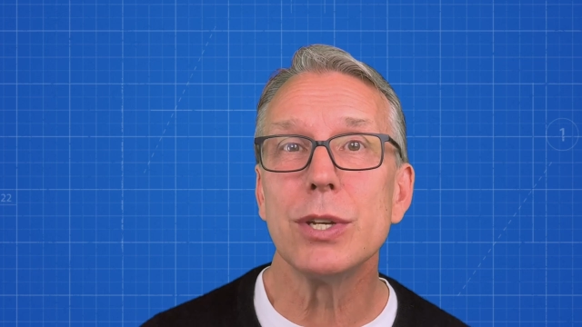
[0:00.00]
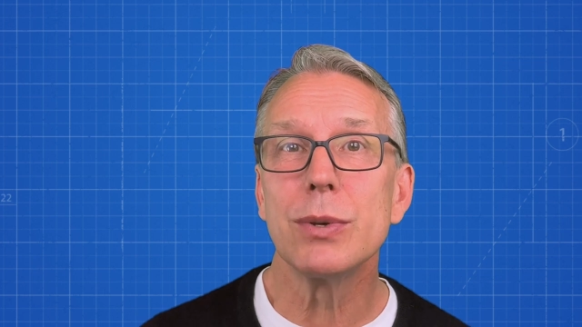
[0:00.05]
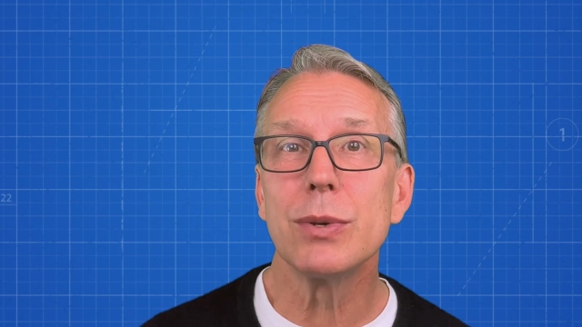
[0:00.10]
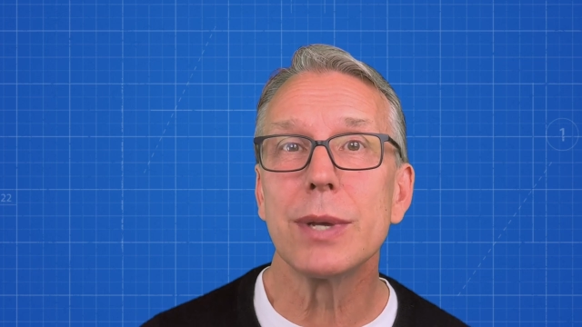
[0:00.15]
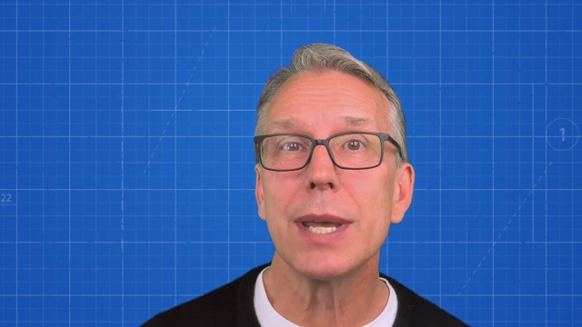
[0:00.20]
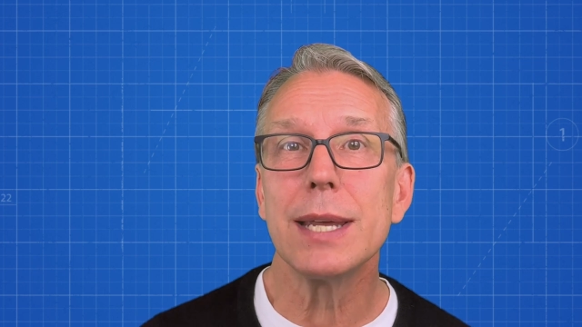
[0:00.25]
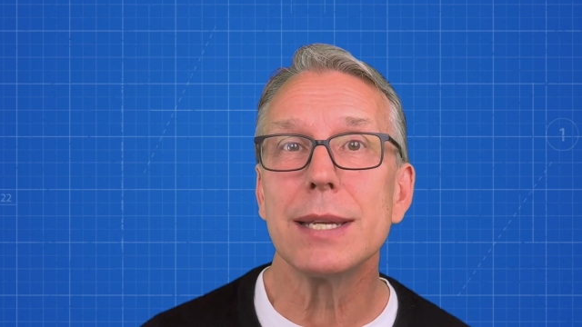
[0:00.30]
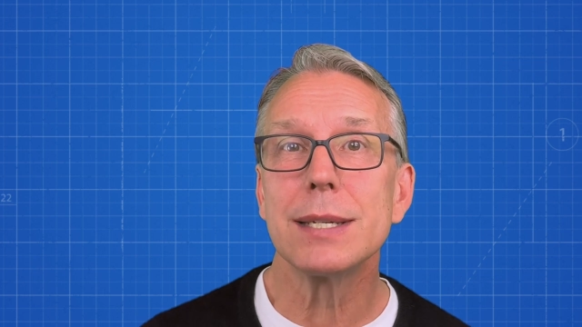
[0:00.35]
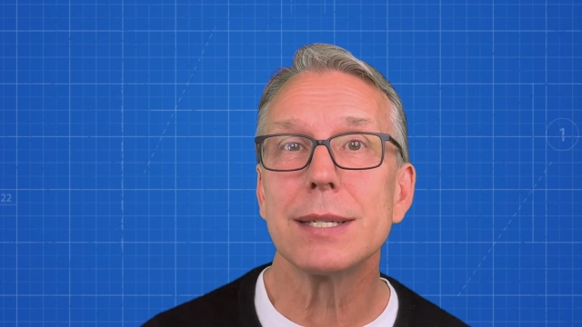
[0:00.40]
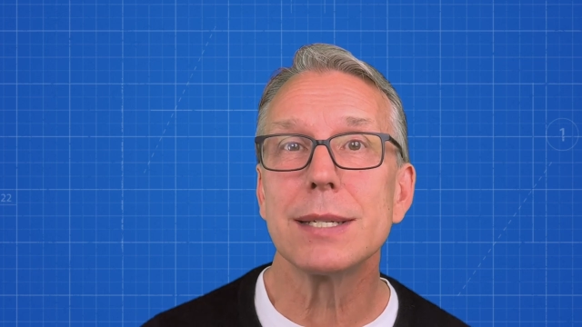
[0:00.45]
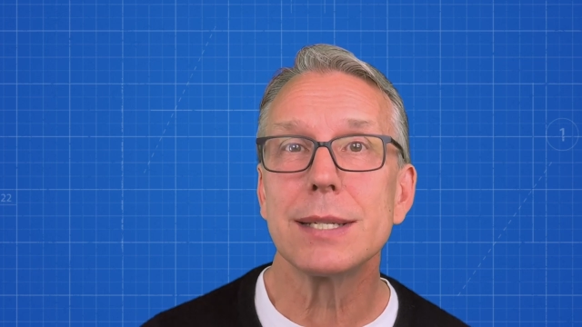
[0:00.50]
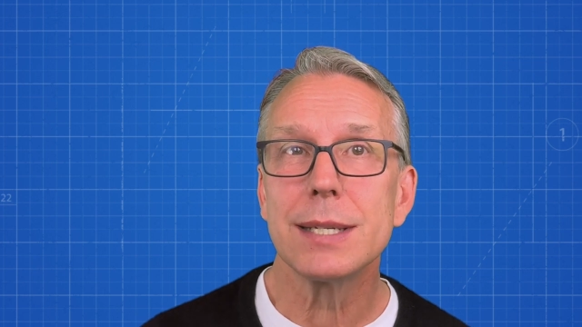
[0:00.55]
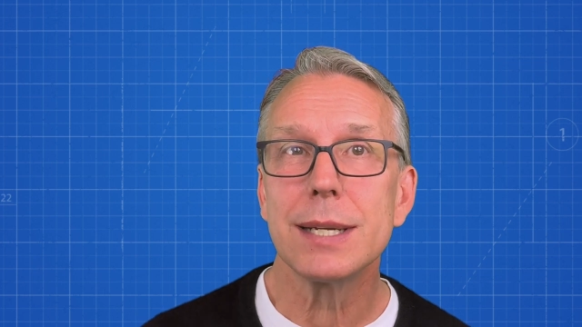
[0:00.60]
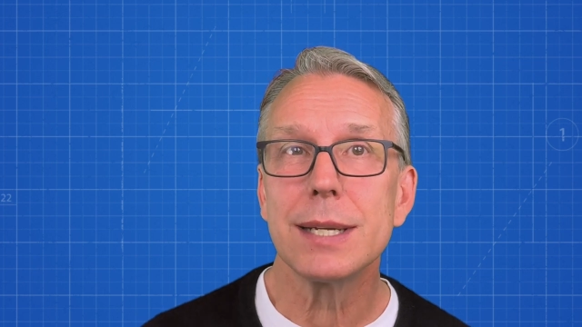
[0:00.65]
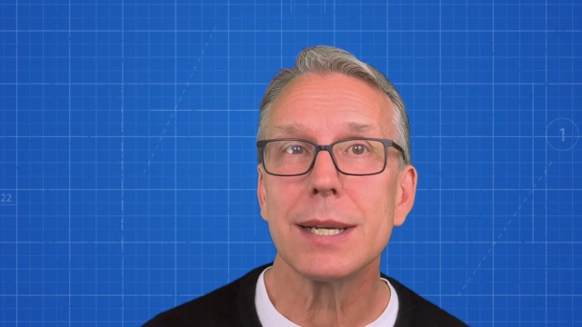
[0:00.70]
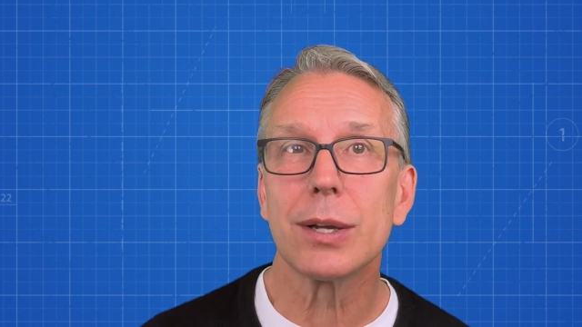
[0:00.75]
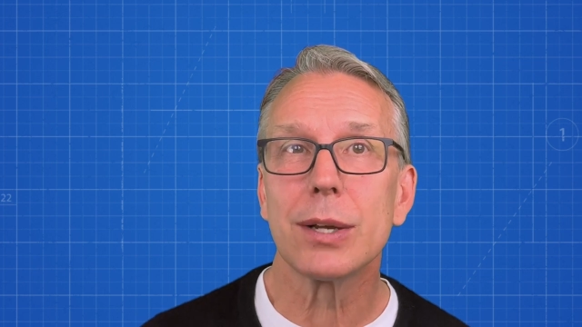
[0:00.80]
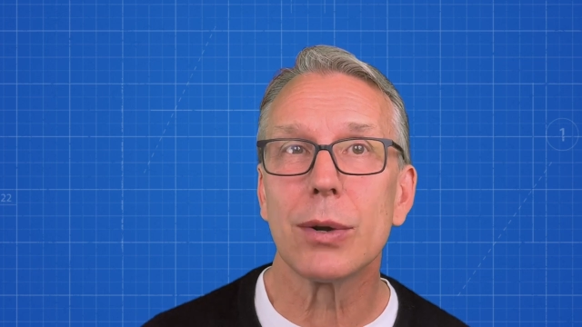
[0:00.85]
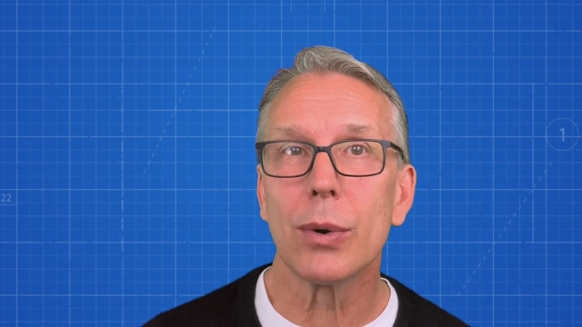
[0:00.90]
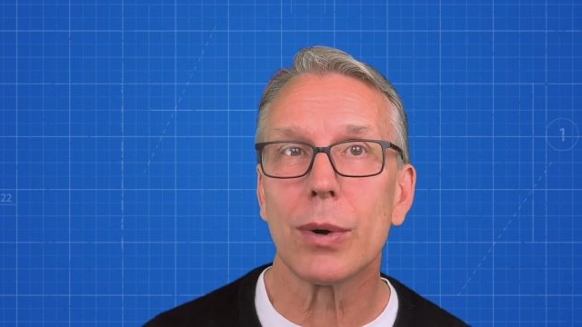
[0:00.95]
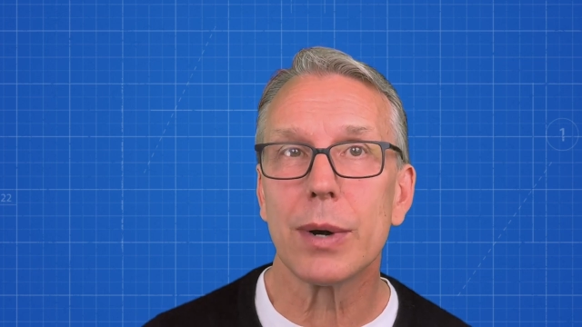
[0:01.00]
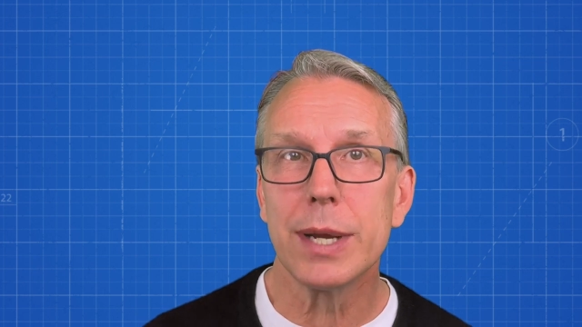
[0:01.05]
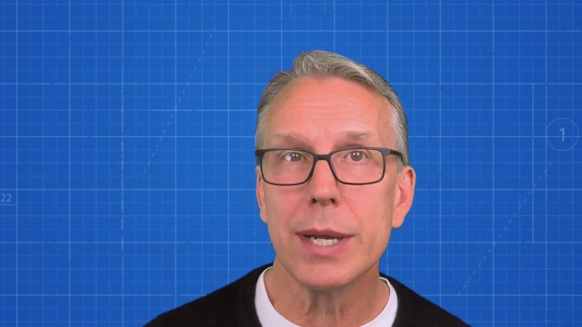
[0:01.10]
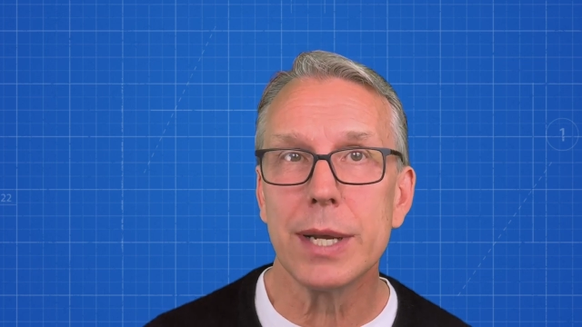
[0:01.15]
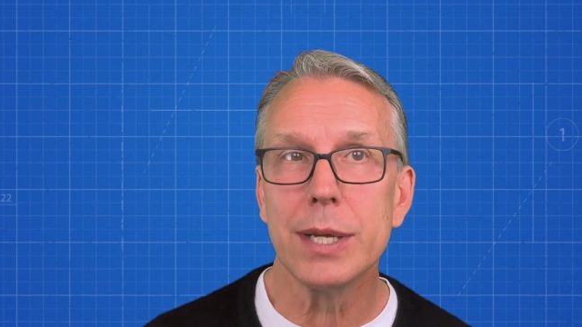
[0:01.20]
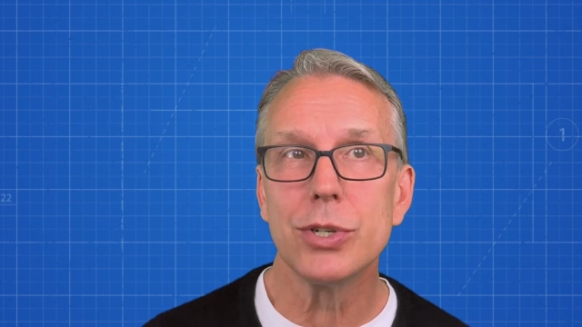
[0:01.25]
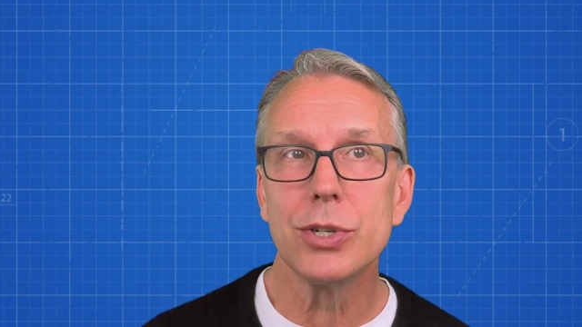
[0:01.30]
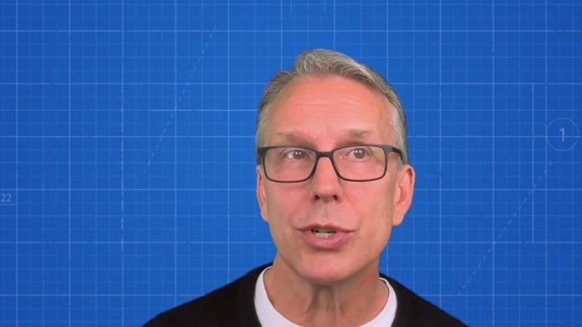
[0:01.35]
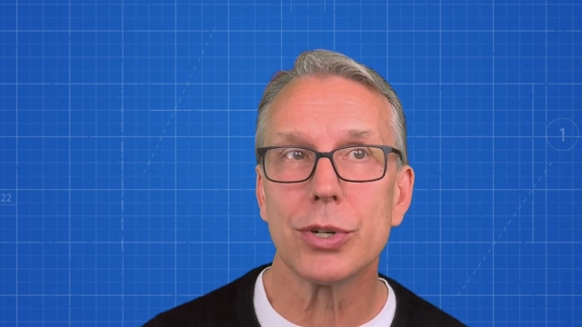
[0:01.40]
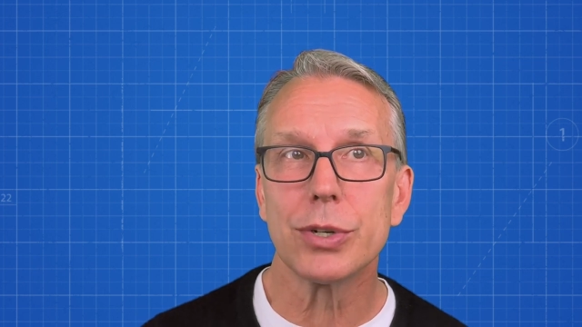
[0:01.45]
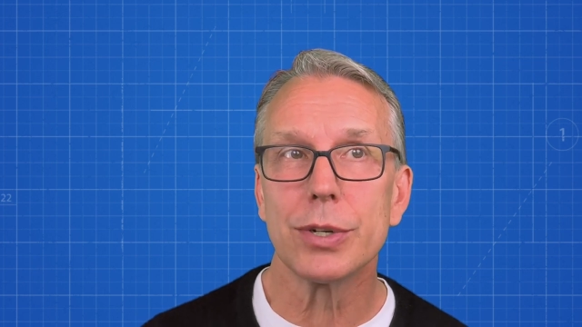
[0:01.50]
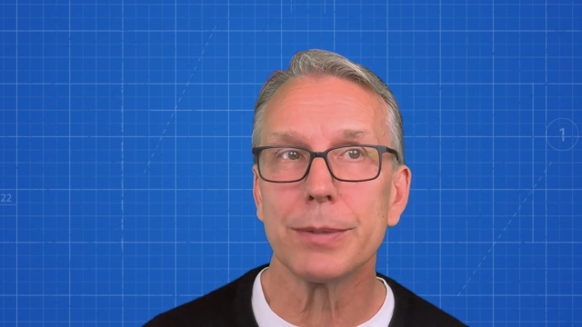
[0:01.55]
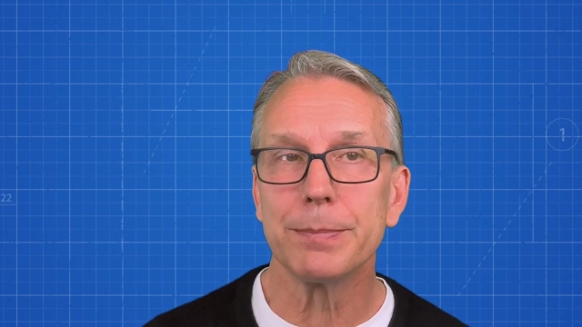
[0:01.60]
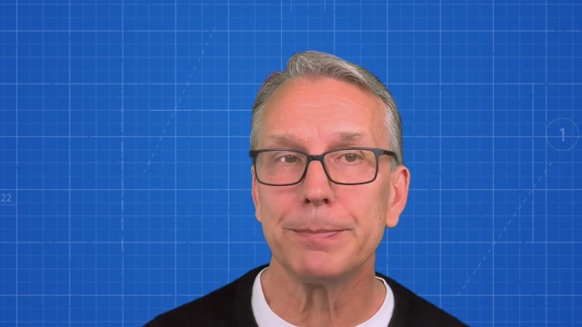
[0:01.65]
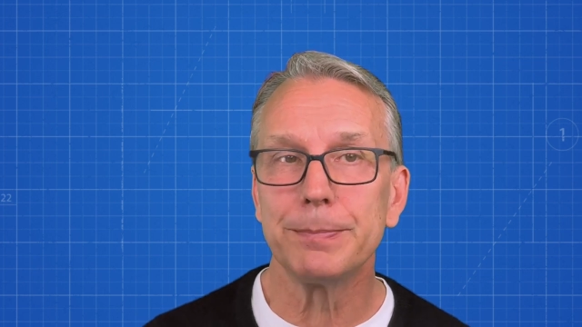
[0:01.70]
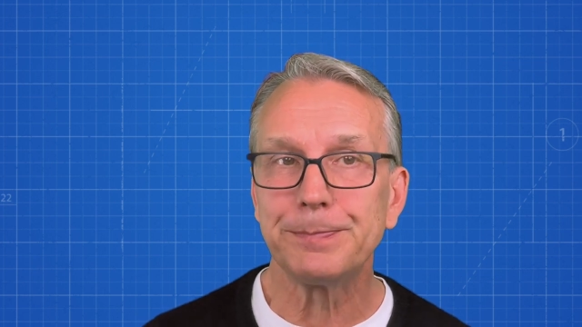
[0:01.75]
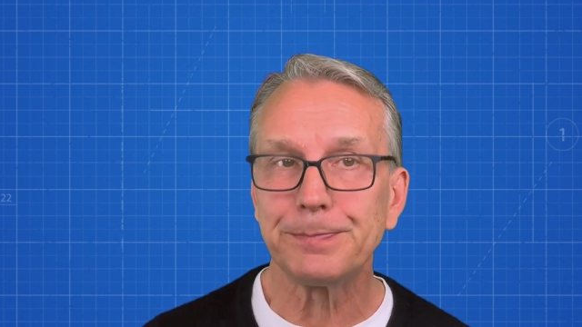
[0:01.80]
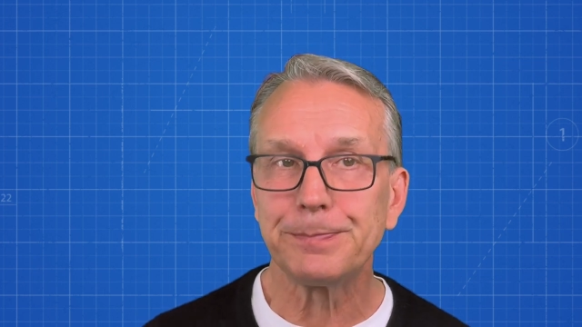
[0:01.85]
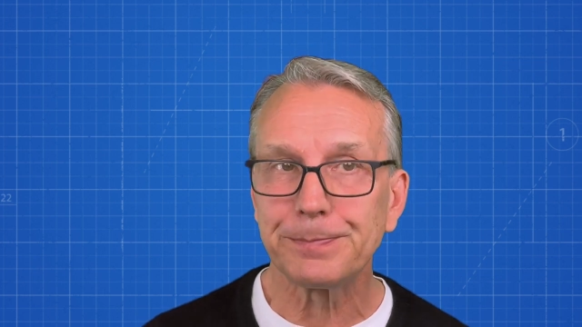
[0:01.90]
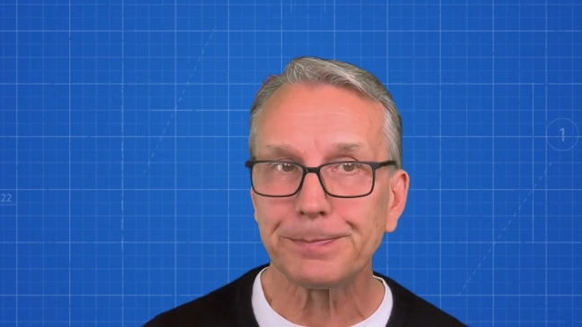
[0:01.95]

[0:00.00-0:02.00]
you get sick or injured?